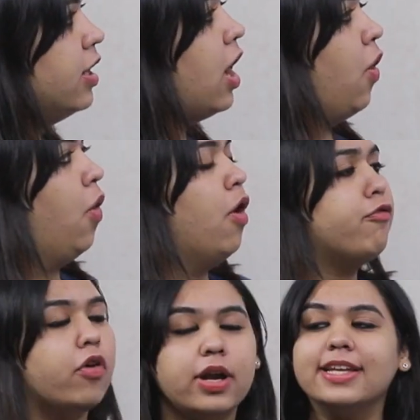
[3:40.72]
Now,
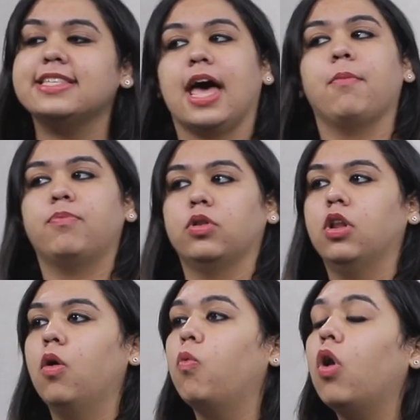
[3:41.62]
for example,
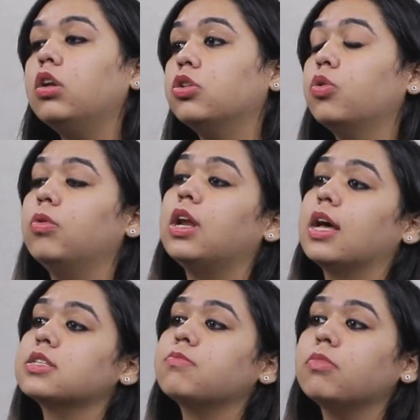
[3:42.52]
what you will
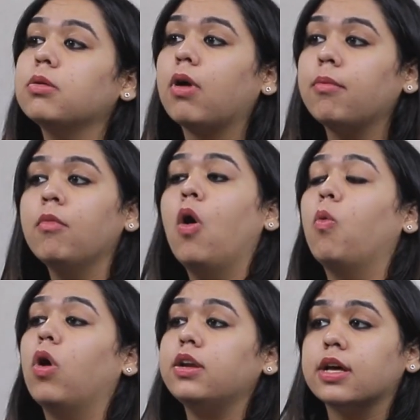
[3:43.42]
ask me, ma'am,
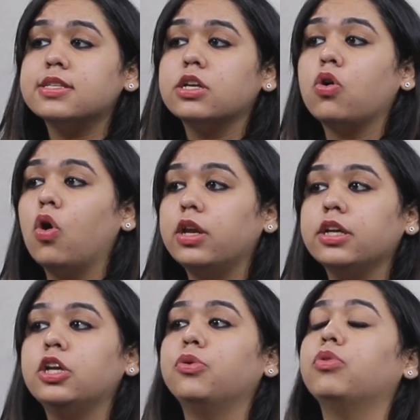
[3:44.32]
what does it all
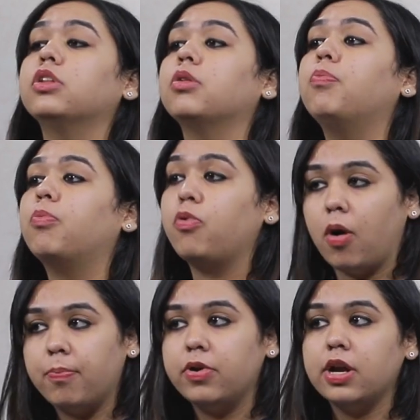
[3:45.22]
include in the
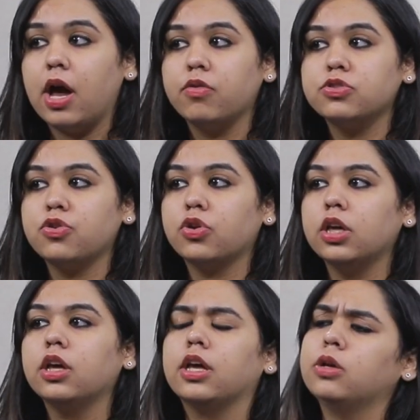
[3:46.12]
proper nouns?
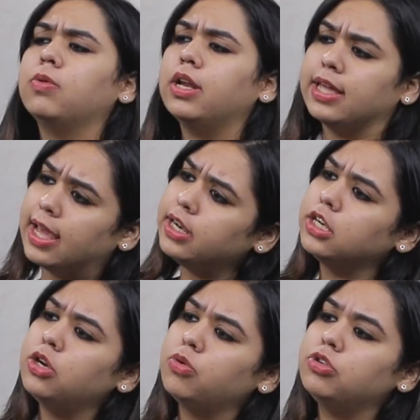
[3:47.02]
Okay, it will again
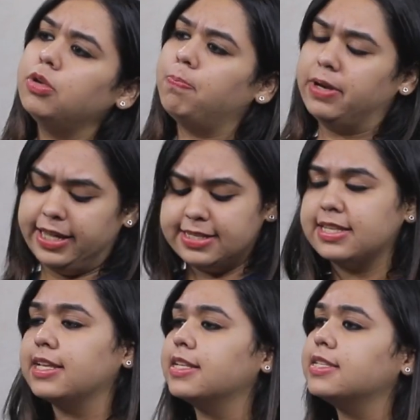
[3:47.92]
include the
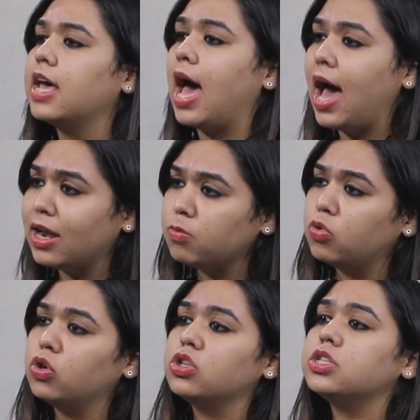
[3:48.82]
places,
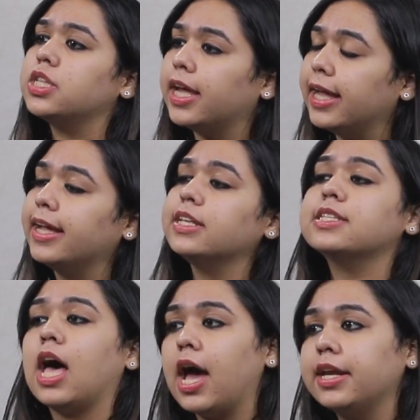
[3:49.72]
animals, things,
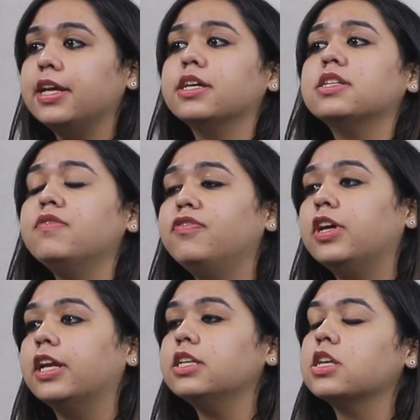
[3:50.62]
ideas and
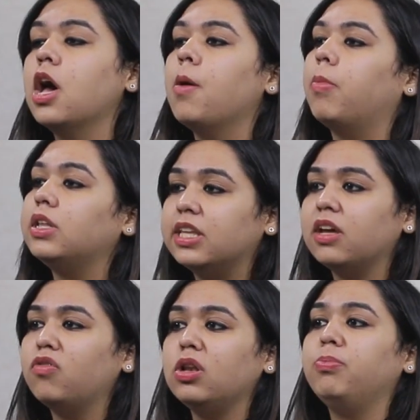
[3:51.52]
feelings, but they
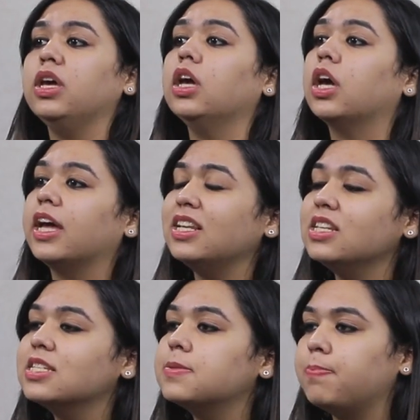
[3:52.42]
will be in
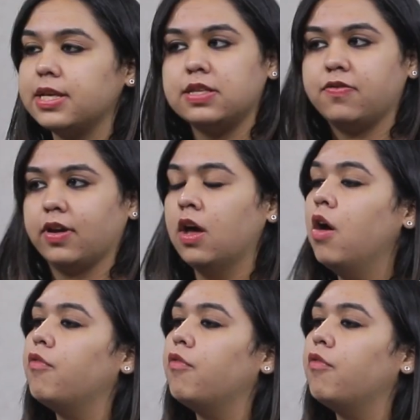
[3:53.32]
specific.